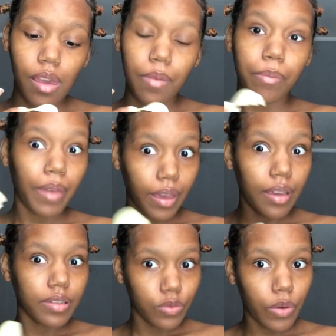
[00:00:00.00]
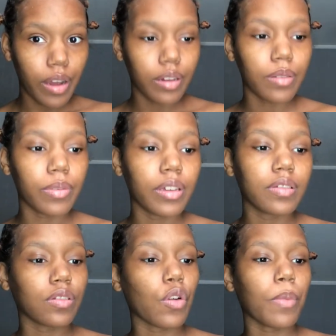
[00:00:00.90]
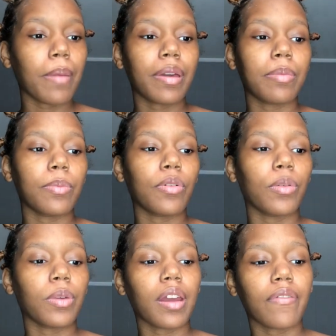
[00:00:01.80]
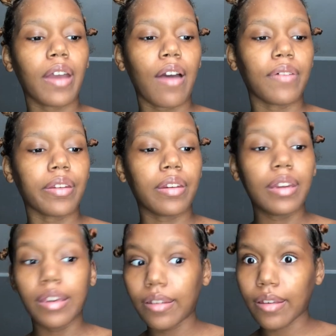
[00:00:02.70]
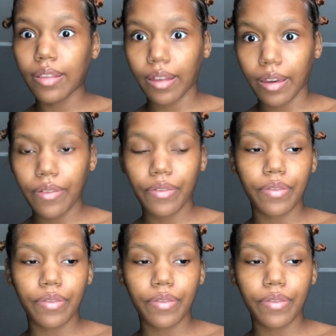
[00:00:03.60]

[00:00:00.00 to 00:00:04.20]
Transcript: make it to where I need to be so my baby boy will never have a need in life.